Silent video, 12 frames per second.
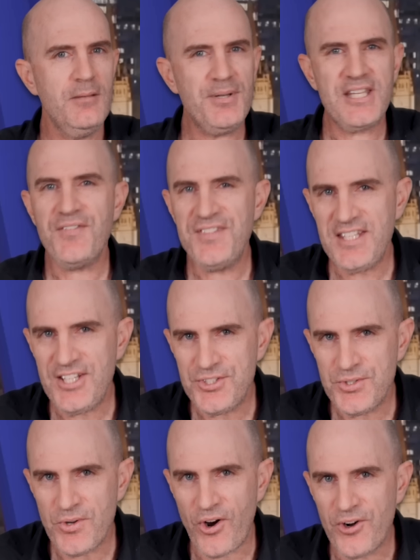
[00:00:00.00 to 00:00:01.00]
But given the
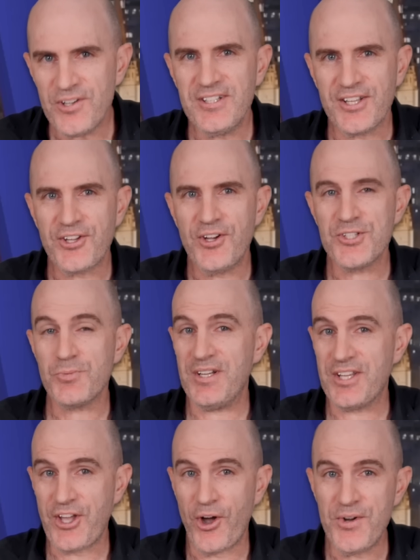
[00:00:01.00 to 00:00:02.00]
issue only occurs
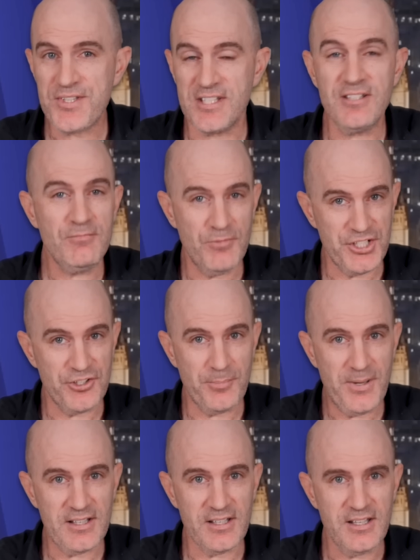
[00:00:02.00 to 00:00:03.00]
when coasting, when you're
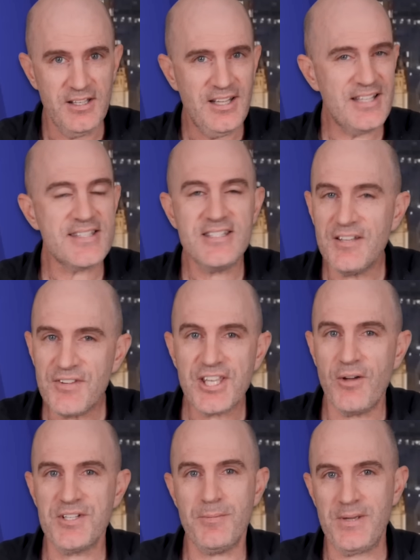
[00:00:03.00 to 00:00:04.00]
not pedaling, it's never
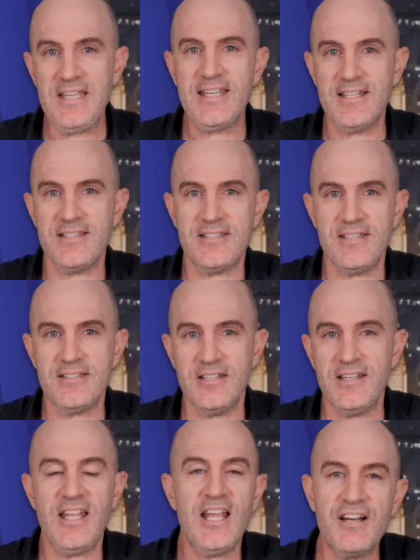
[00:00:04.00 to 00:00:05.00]
going to be consistent.